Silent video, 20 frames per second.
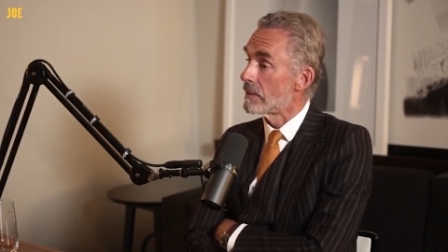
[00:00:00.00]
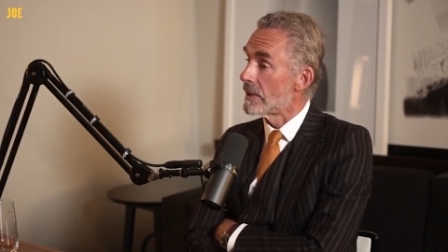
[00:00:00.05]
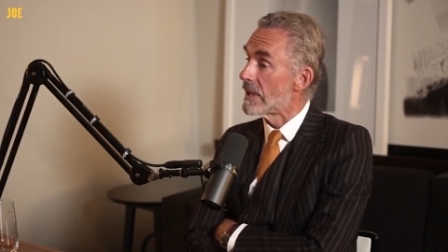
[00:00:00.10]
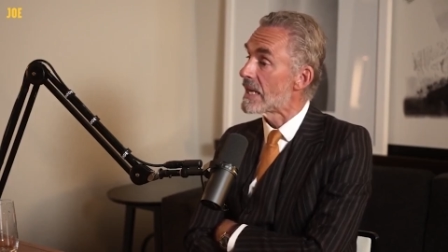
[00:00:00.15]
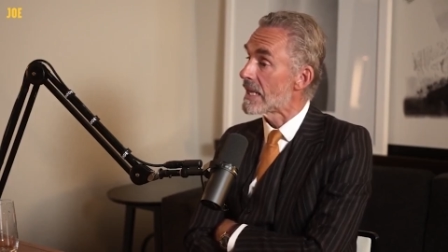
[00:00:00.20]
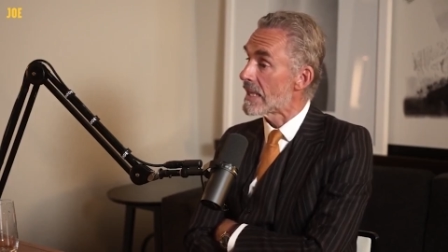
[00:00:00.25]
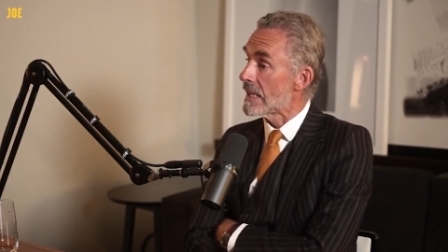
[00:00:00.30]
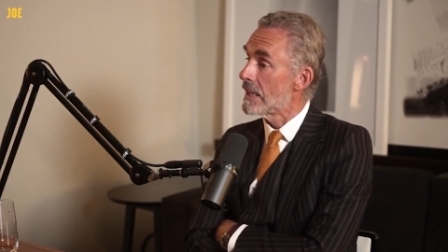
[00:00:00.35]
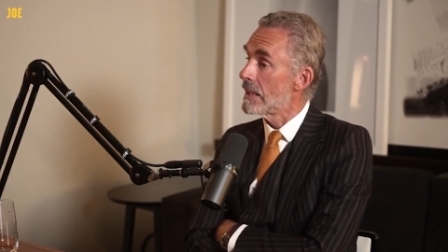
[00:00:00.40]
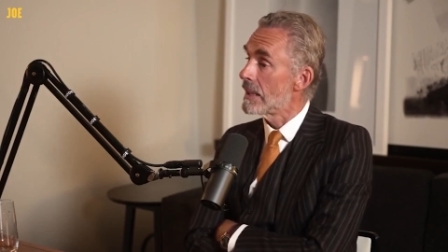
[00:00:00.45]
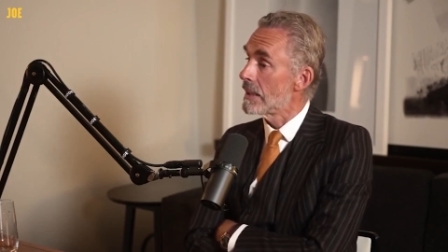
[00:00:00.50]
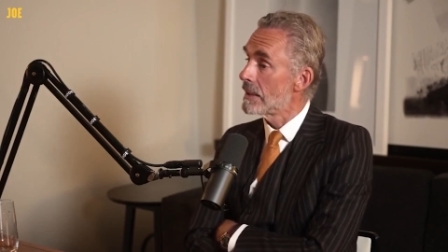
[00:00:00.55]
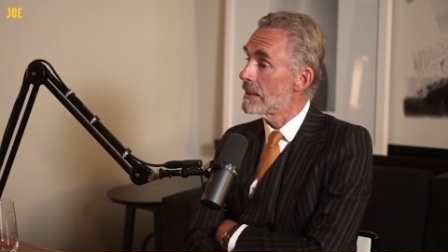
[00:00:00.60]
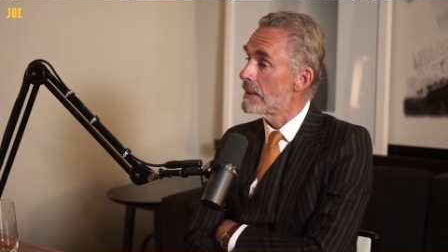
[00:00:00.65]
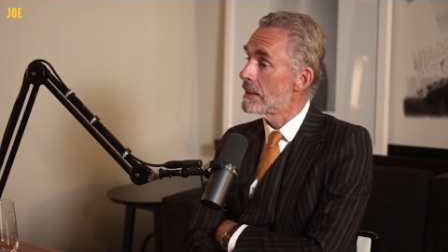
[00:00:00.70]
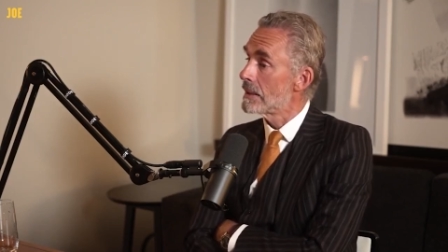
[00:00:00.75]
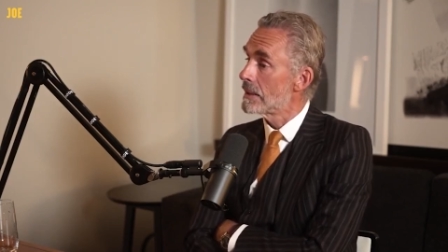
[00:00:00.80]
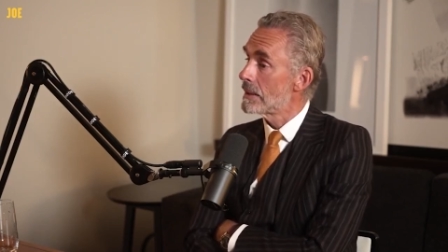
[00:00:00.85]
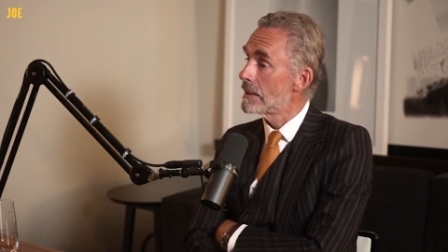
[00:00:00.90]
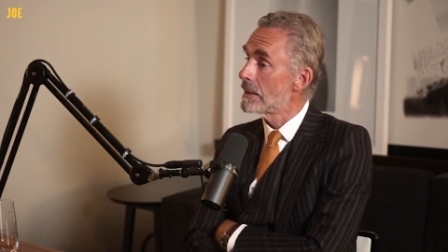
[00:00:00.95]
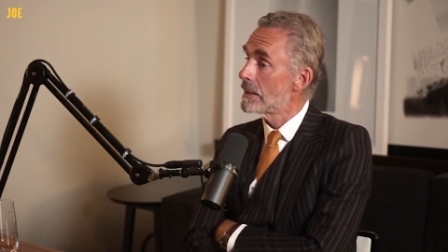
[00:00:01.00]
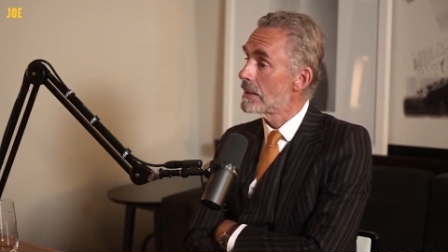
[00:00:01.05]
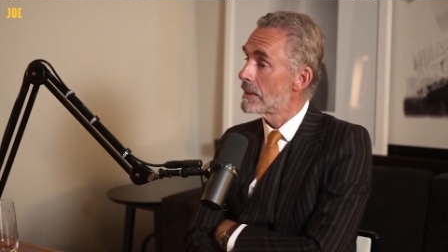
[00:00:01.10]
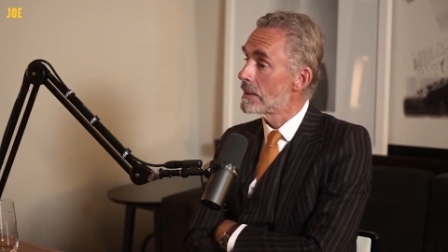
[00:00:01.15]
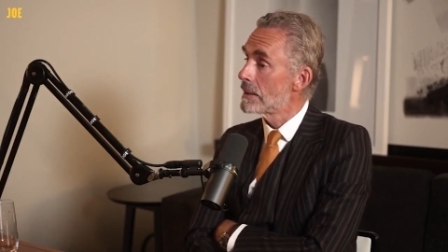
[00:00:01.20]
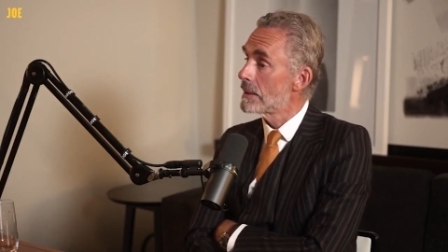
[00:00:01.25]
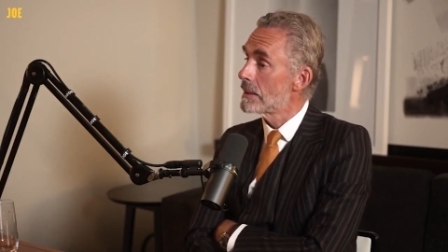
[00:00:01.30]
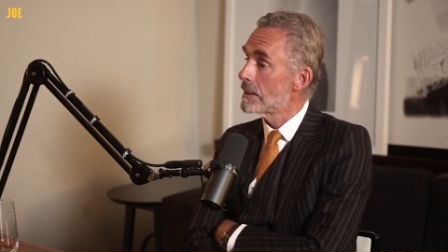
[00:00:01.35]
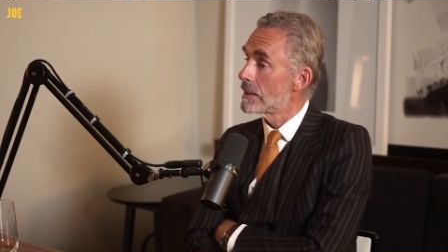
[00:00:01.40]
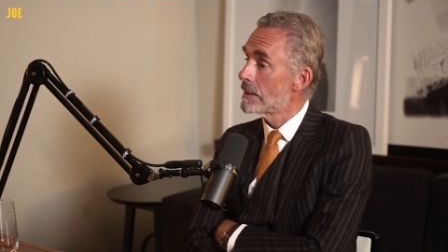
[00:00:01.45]
Really?
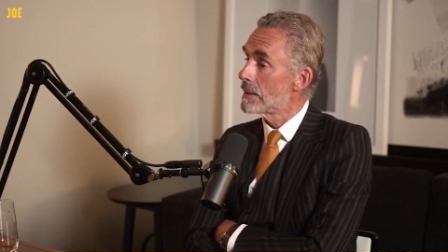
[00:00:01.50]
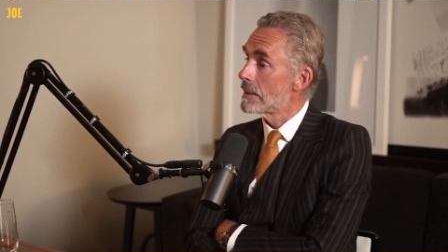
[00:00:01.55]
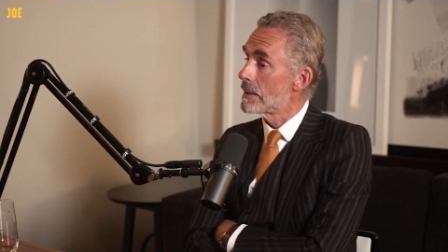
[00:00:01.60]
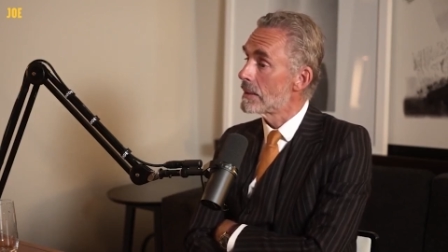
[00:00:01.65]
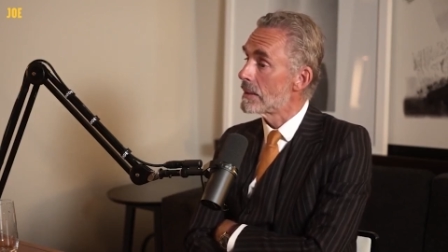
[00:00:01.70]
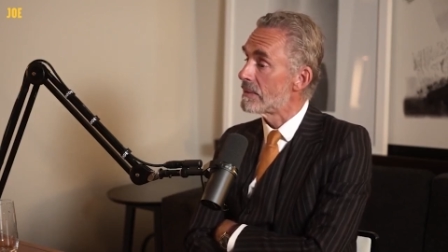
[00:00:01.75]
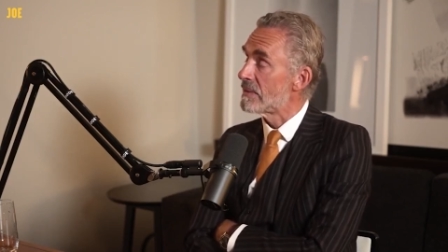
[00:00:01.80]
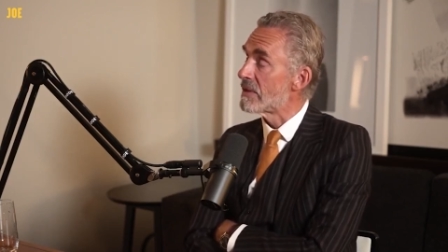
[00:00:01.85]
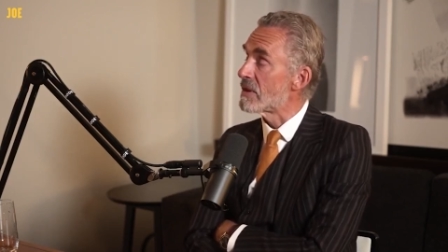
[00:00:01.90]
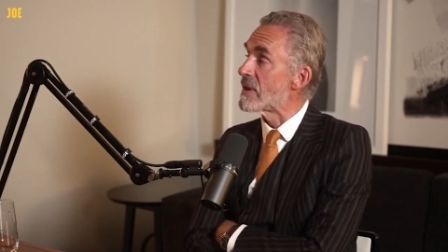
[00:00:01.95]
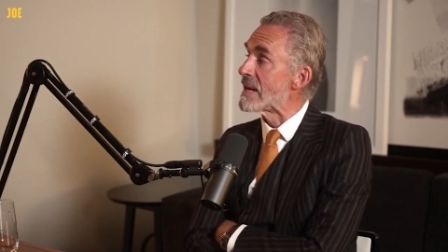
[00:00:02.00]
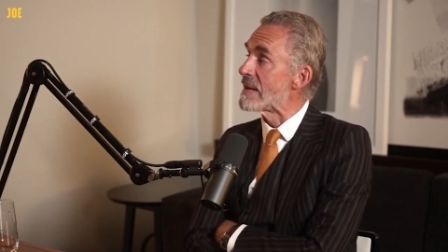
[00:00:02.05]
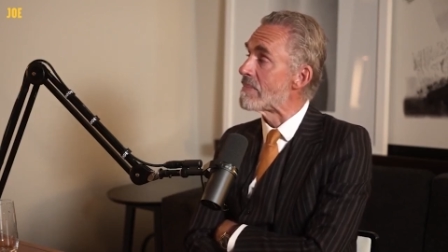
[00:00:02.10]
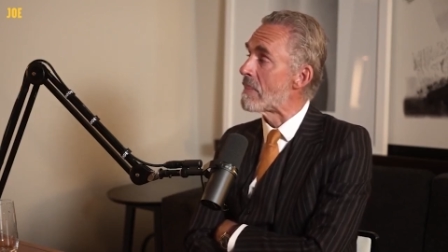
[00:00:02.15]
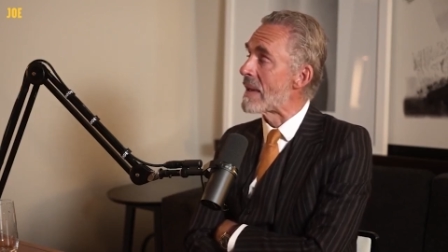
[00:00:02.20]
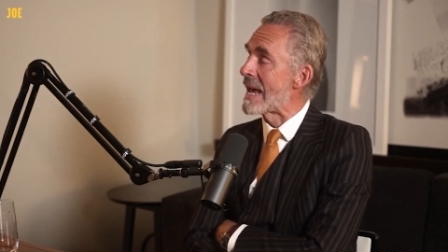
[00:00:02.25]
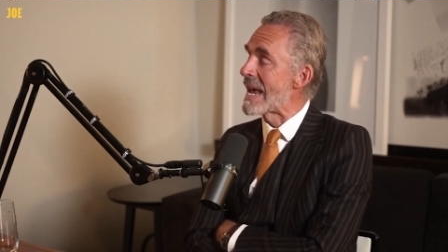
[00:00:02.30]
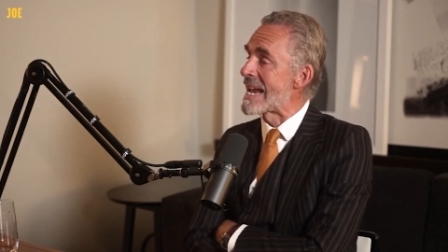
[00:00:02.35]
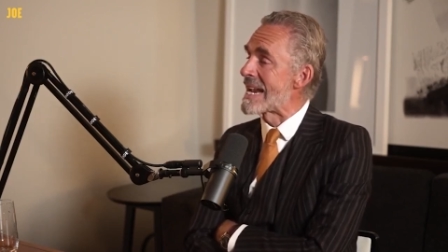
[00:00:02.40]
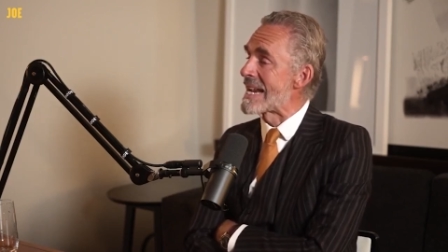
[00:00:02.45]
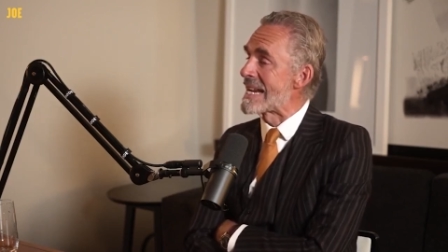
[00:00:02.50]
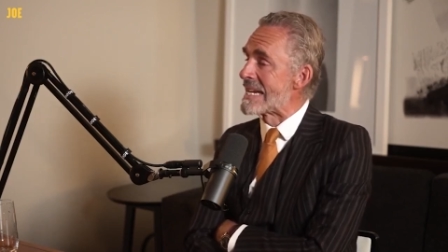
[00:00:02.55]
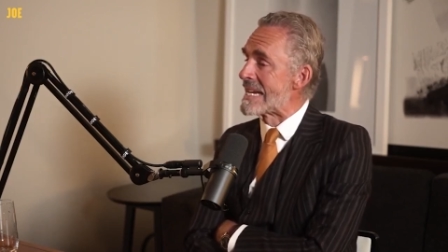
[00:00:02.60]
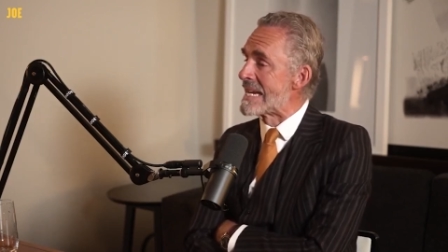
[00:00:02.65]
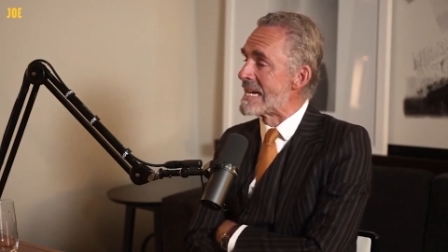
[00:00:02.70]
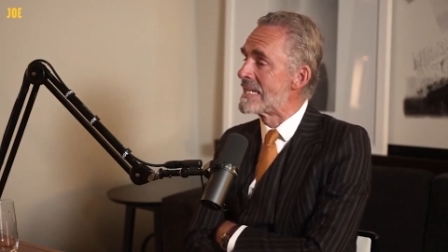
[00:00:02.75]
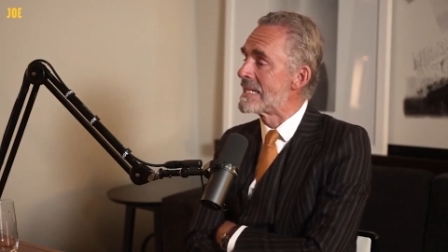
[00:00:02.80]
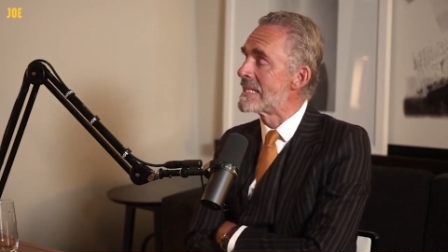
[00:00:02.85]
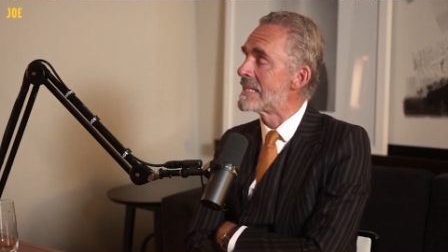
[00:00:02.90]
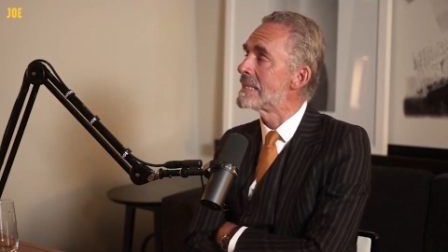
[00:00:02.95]
If you're in
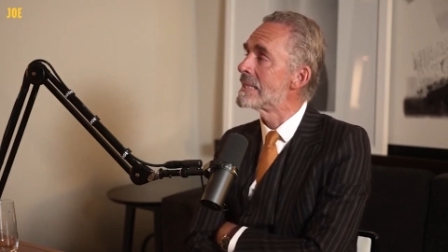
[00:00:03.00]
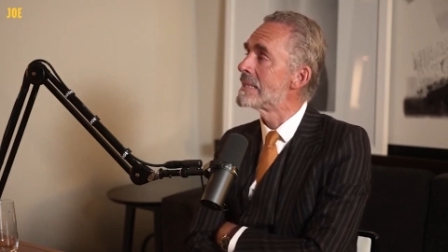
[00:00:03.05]
pain,